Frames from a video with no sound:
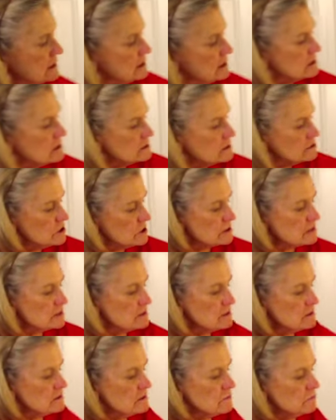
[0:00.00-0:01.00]
just
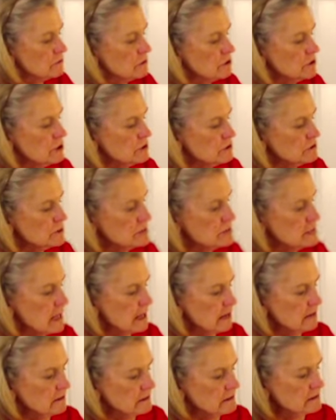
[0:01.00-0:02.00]
reduce down
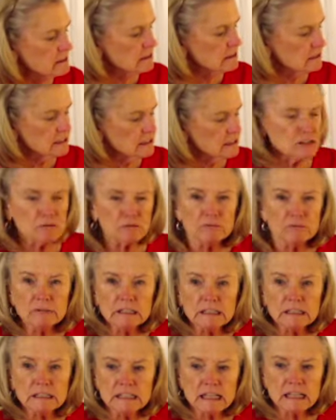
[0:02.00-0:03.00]
until it gets really
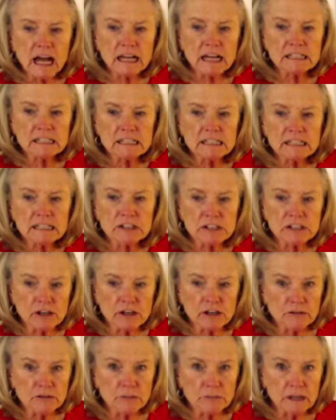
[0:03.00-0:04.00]
nice and
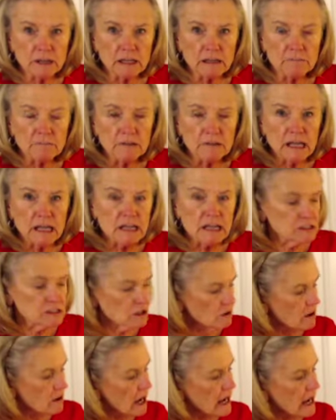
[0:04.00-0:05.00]
syrupy. So I
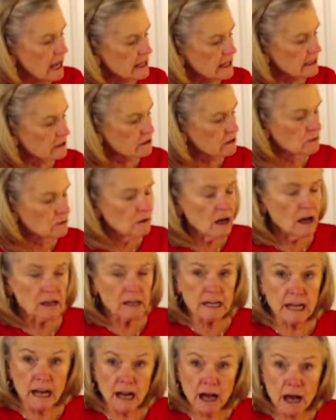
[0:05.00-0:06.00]
had a
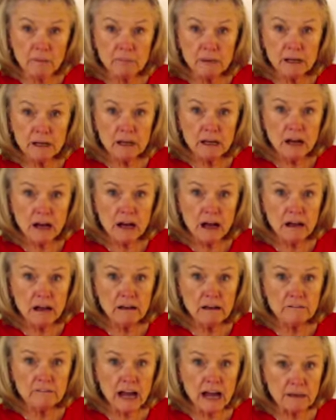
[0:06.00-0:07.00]
cup of
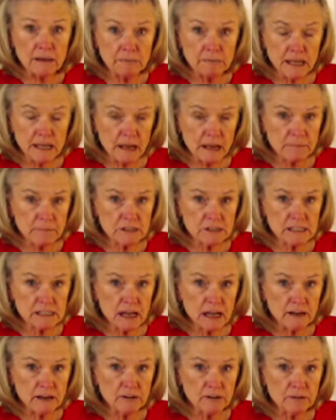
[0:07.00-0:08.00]
apple
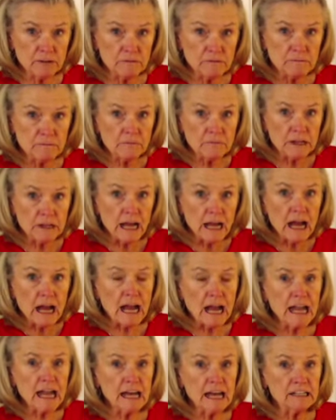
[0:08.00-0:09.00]
cider, I
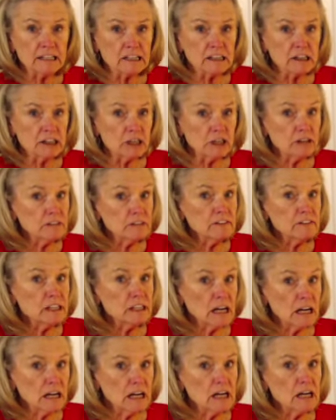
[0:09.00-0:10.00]
had a third of a
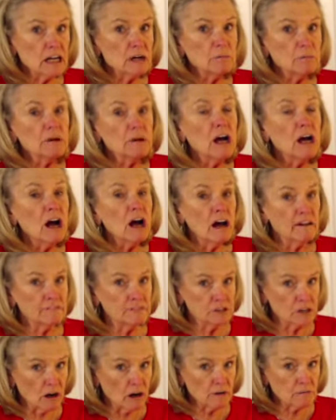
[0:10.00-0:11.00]
cup of
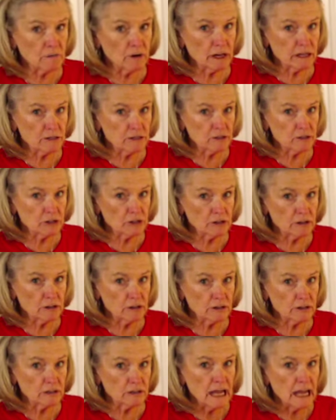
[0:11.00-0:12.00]
dark brown sugar,
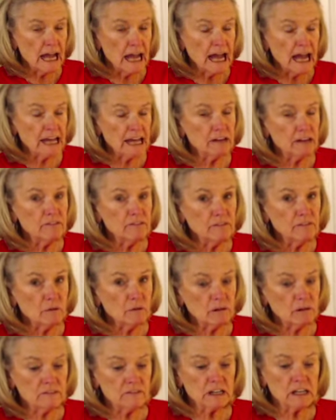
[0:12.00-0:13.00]
and a fourth of
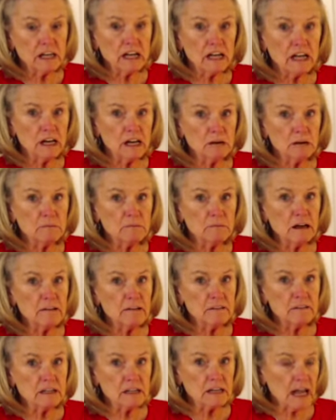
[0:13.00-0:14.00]
a cup of the
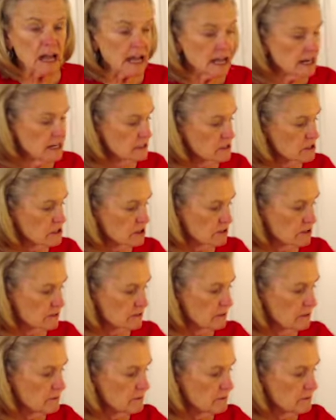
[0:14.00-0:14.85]
cane syrup.